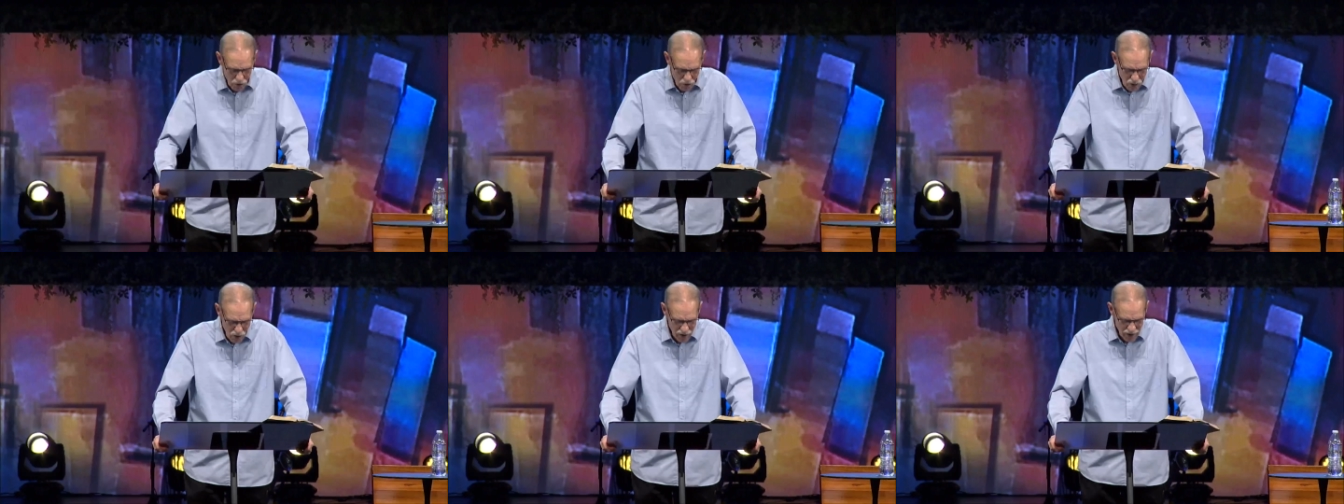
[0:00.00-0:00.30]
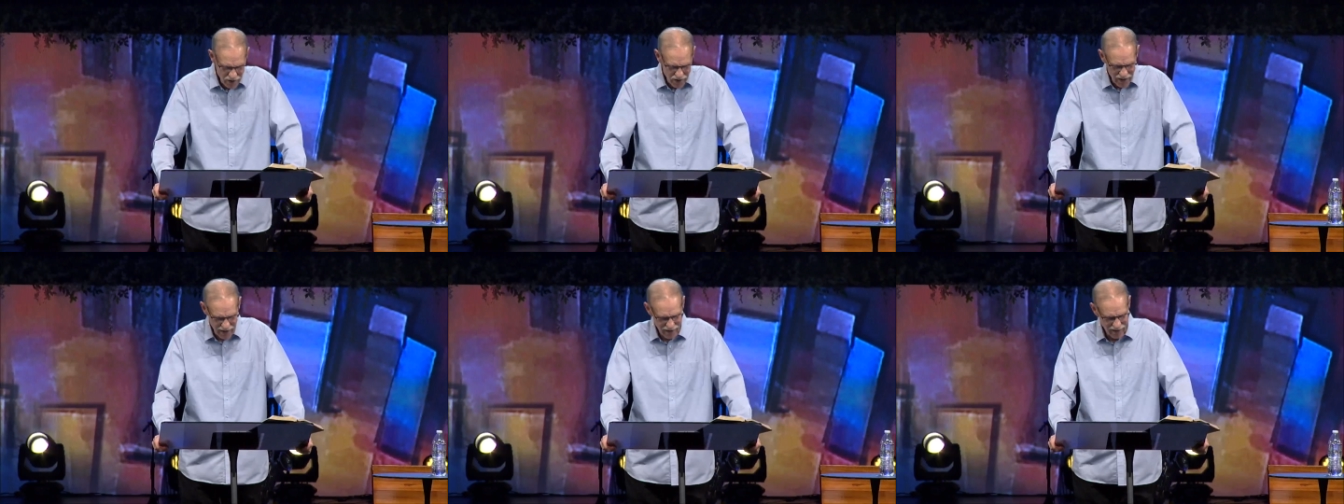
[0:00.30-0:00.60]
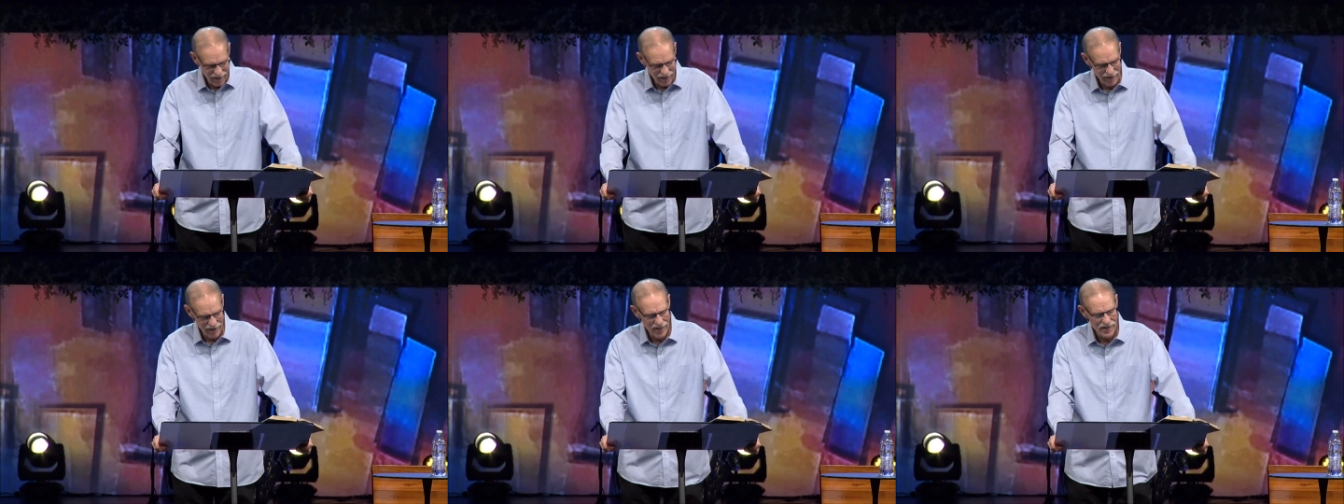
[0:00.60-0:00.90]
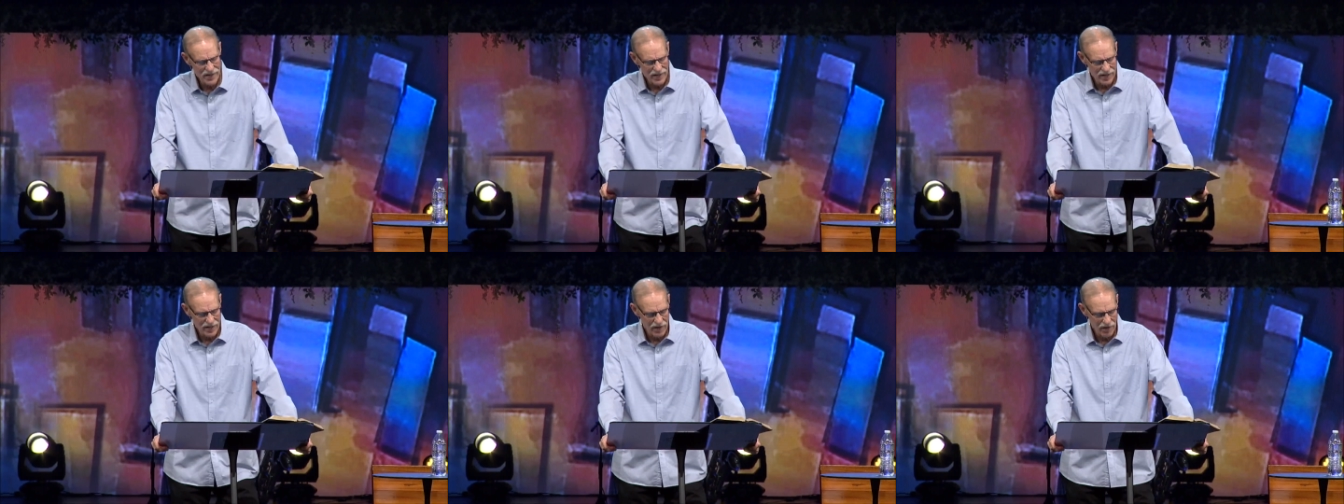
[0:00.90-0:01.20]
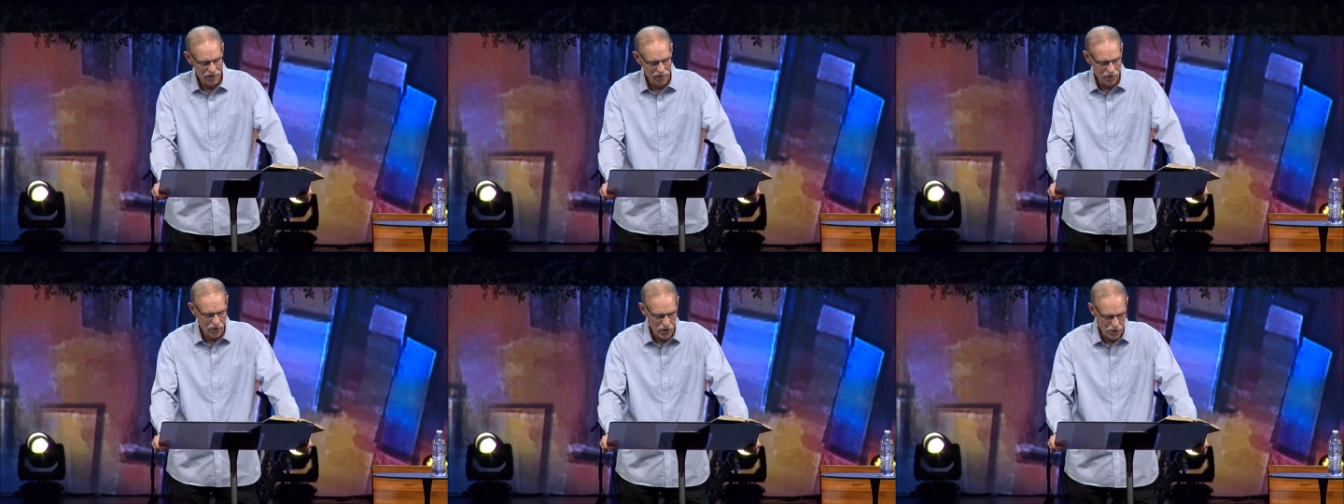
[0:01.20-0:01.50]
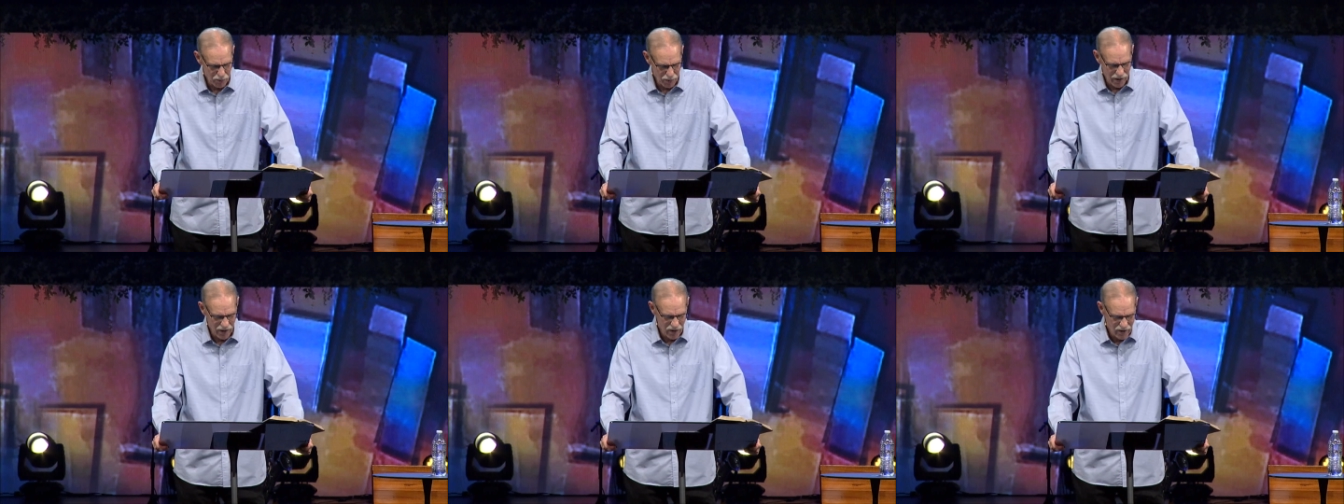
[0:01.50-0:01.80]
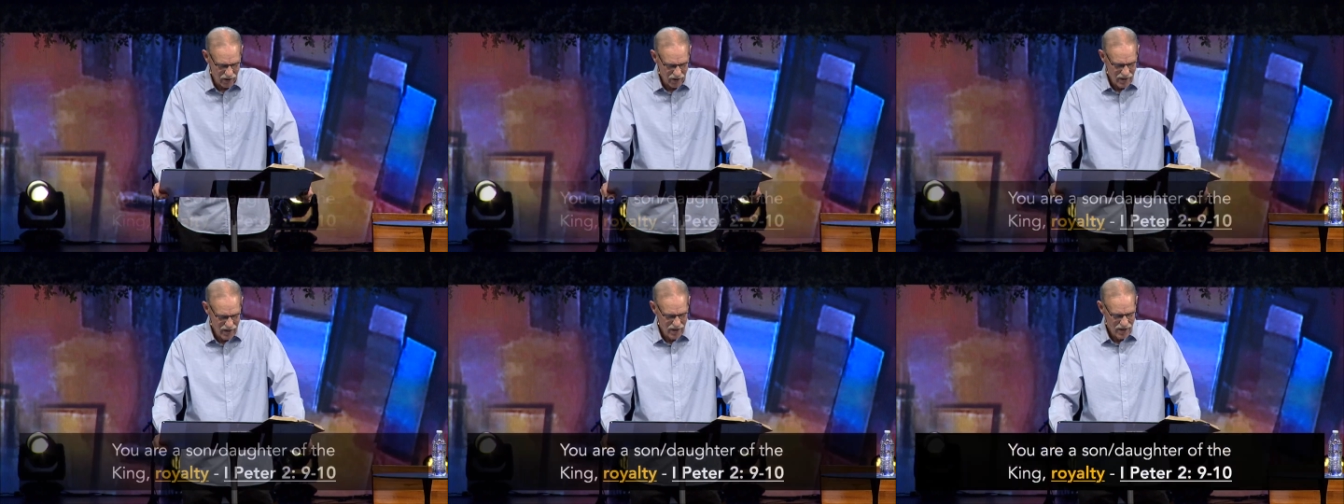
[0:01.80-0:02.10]
are royalty. Listen to 1
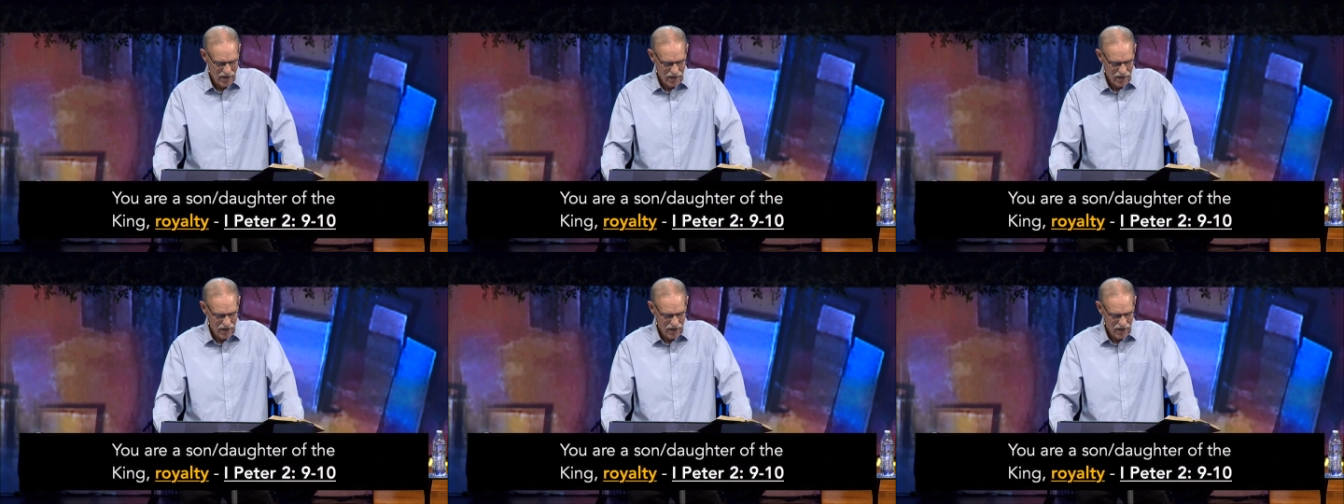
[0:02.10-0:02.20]
Peter